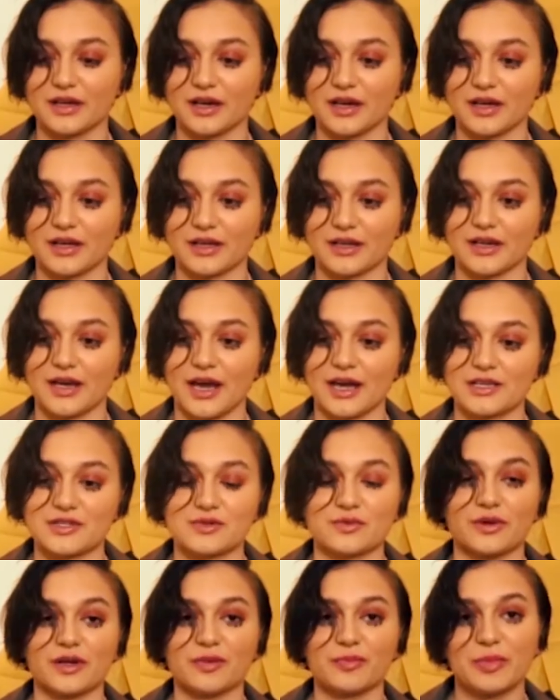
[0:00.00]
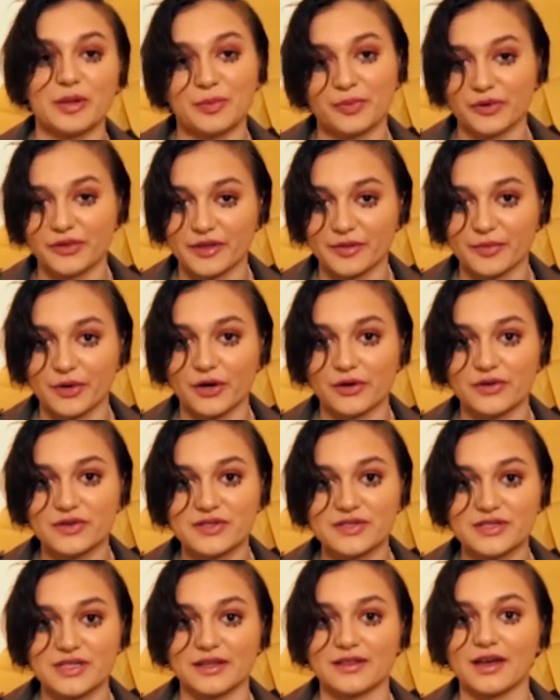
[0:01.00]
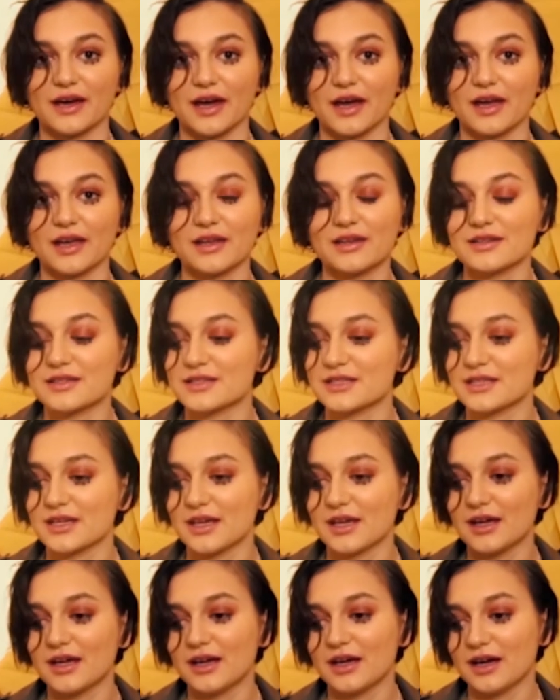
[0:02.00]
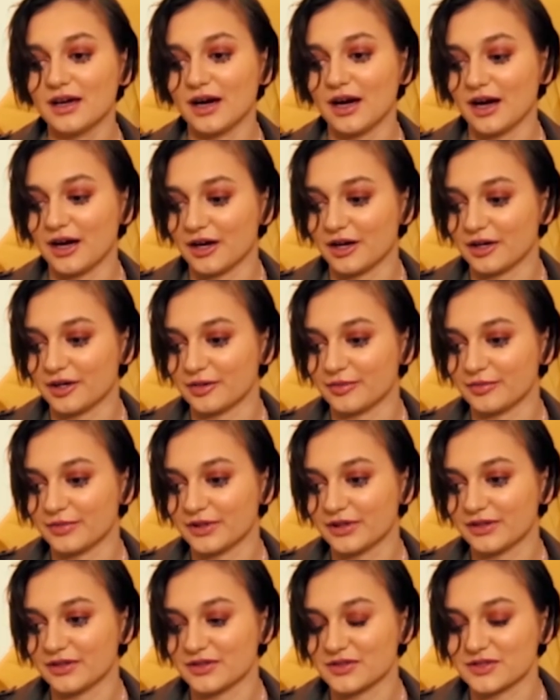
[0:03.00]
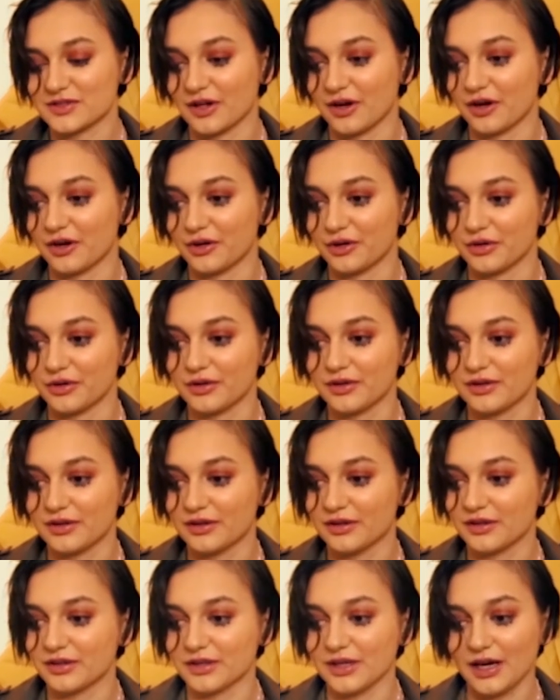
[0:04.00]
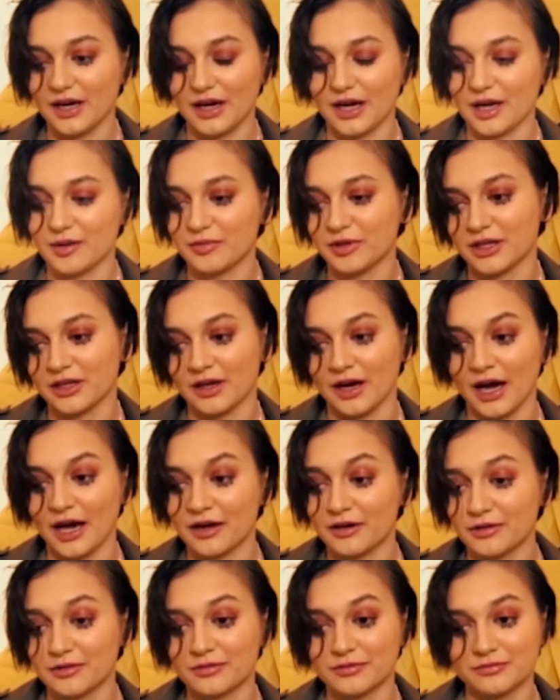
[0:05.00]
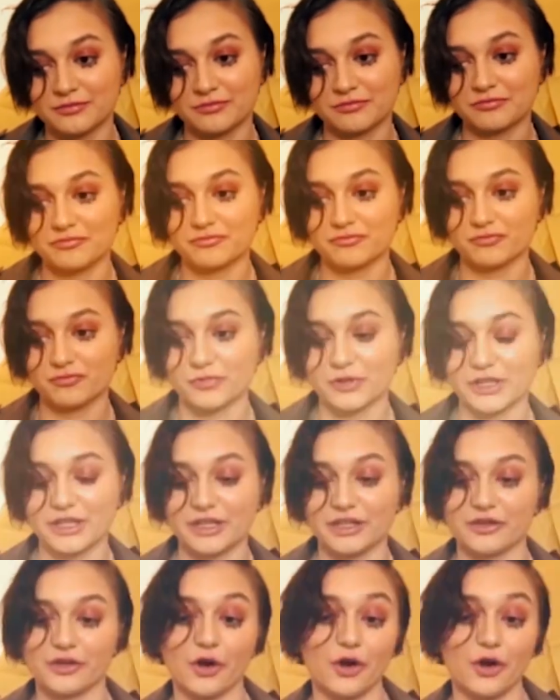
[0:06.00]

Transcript: gonna connect with people the most in the end. Um, so yeah, I mean I don't really